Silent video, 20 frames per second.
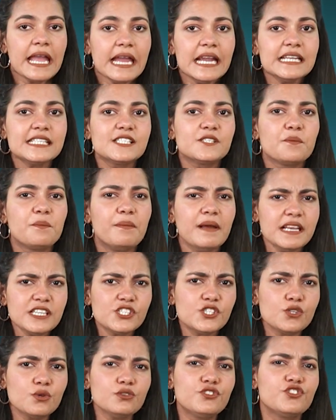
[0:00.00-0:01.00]
It's
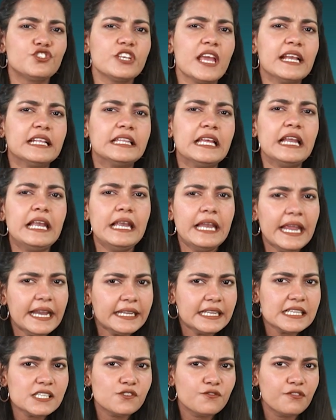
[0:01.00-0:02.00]
best to check the
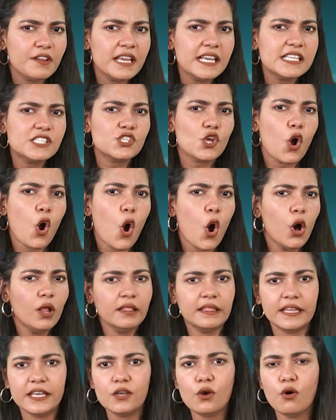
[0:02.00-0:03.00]
latest fees
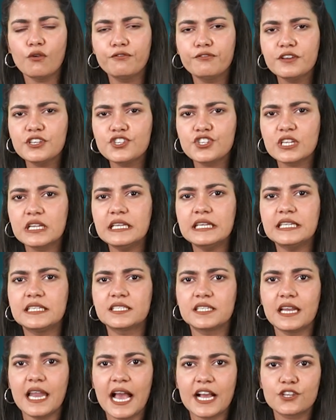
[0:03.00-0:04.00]
on the official
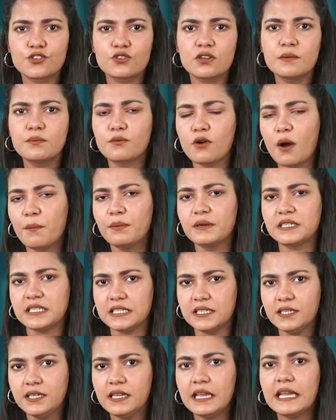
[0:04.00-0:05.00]
Intellectual
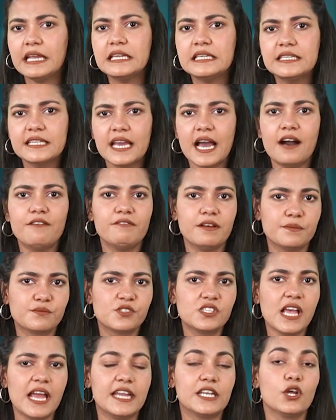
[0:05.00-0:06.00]
Property India
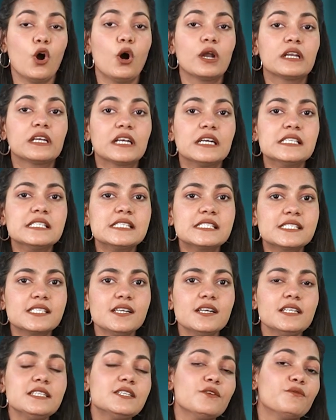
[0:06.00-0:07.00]
website or
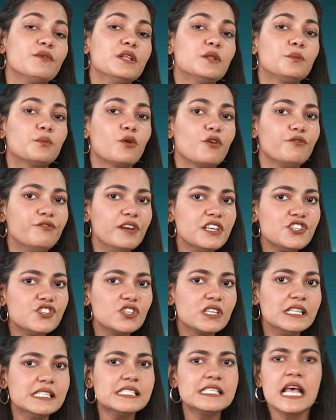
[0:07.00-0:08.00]
consult with
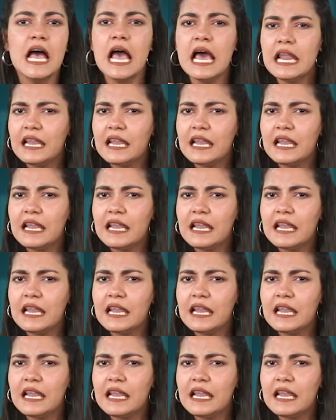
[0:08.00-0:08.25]
professionals